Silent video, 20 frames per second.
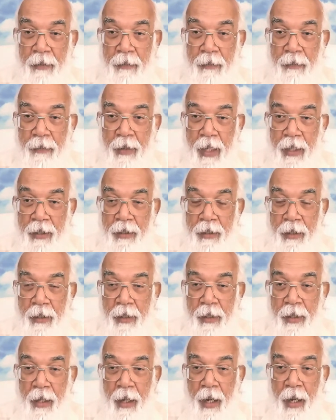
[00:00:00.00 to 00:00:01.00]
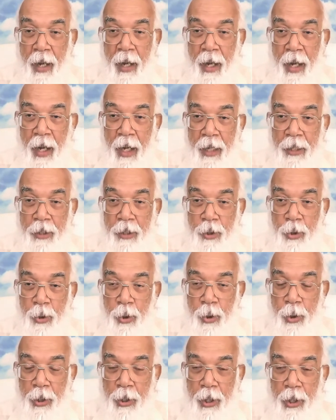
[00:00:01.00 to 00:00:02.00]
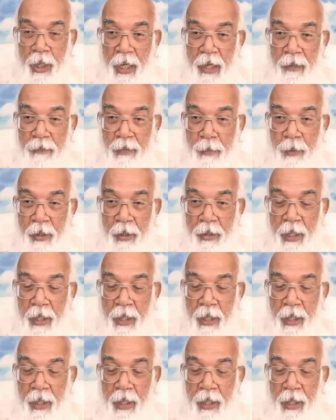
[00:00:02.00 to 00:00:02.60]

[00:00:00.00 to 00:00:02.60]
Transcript: whether I should leave the